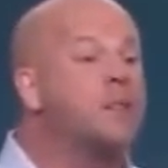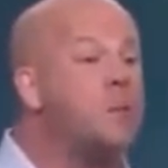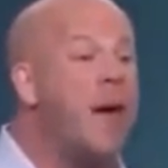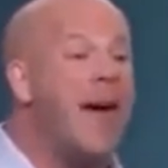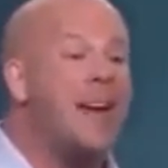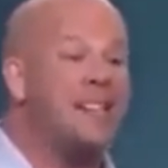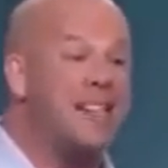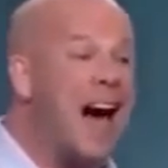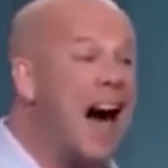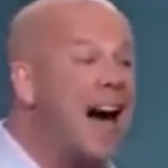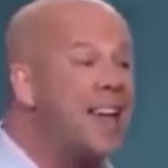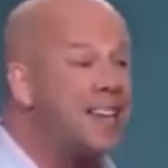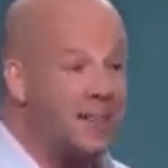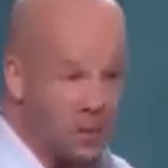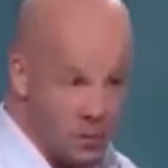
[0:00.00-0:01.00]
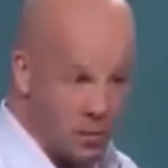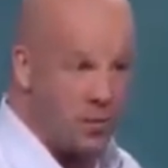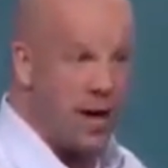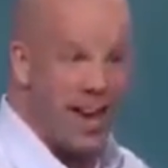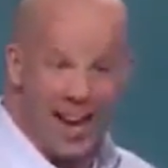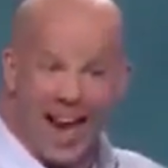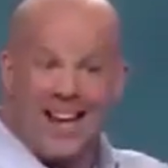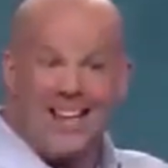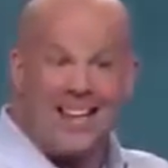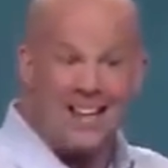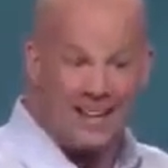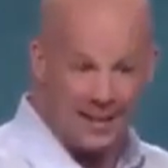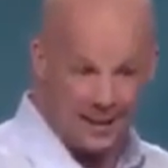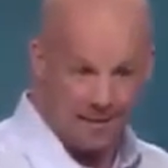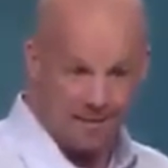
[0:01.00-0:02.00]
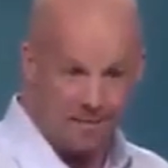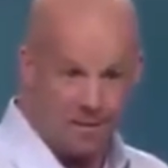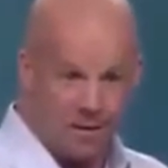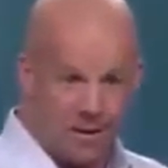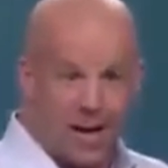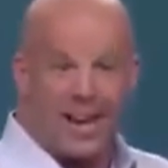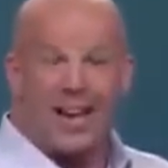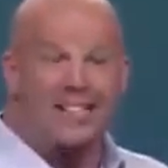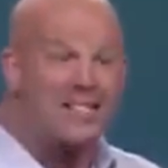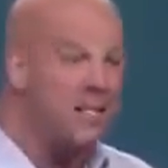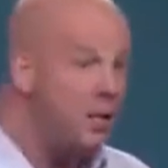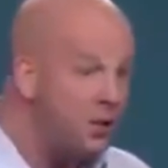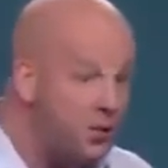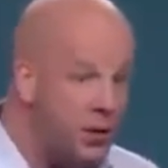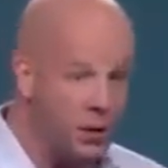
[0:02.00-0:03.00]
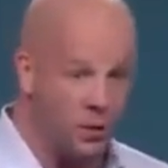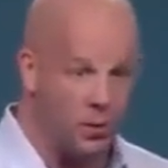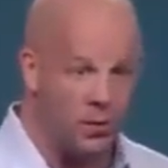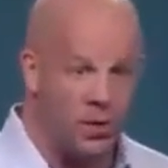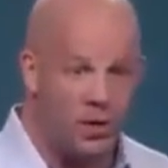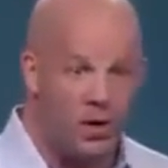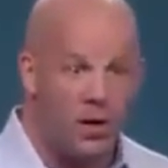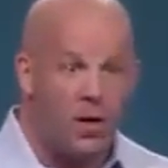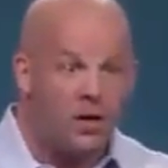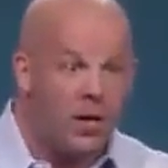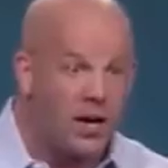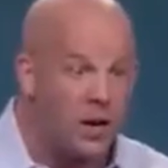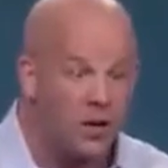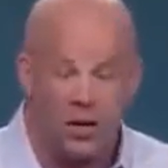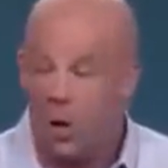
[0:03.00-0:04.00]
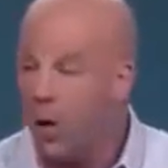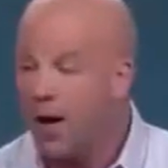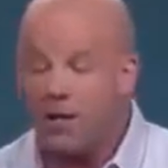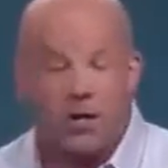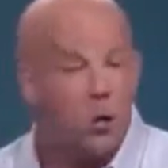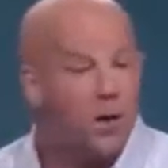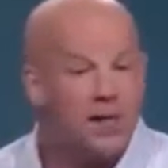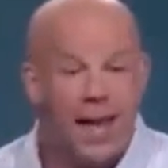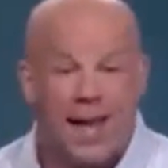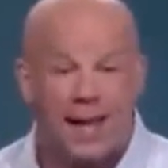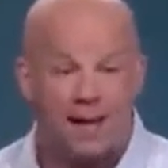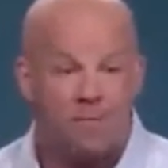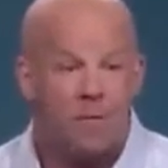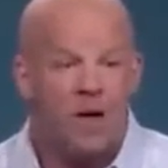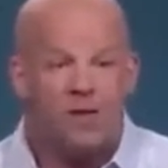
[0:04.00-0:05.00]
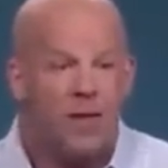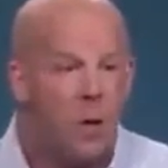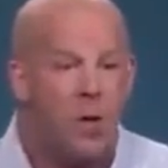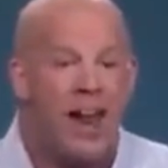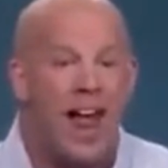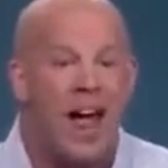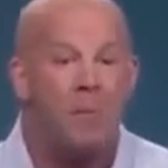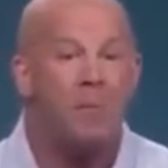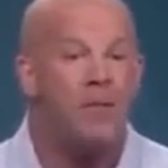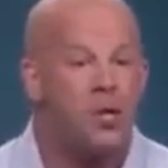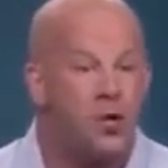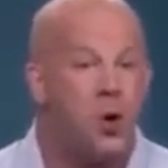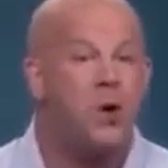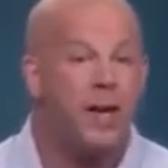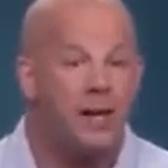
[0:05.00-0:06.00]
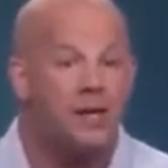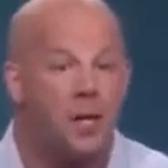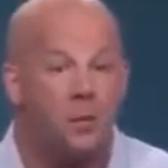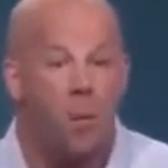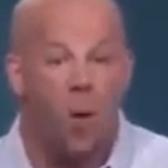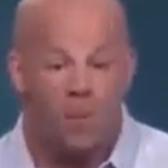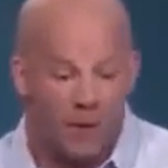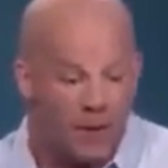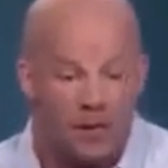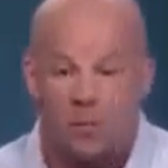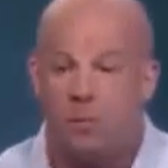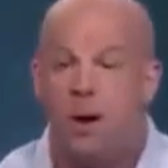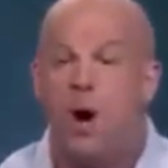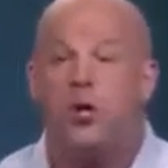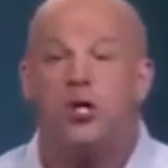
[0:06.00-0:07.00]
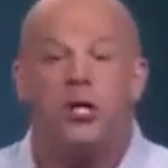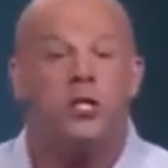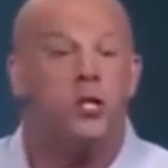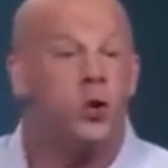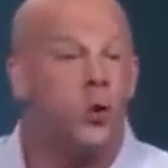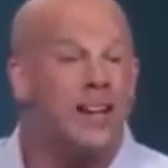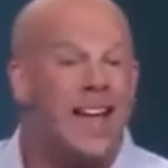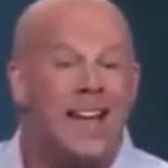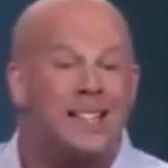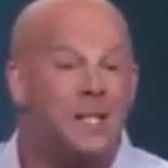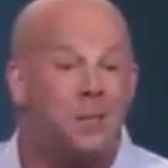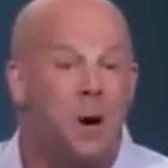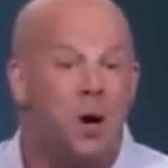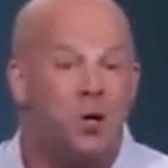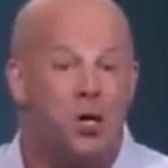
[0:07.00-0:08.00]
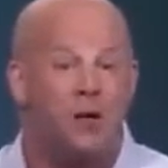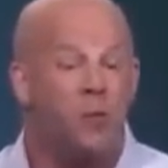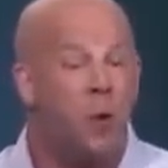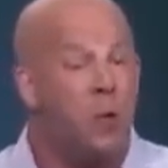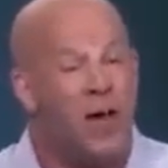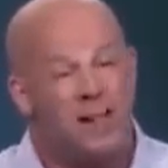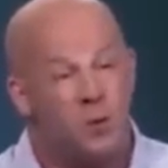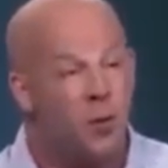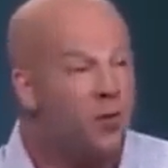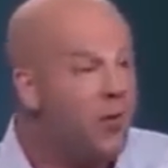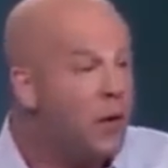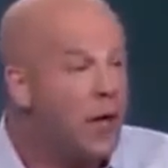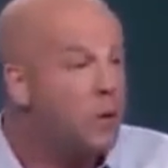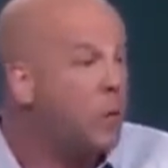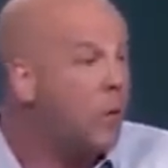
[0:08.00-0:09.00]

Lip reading: as bad as I do. And I did. And I still do. So I go, you know what? 2 a day. Then what happens is you'll get to the point because motion creates emotion. If we wait till we feel like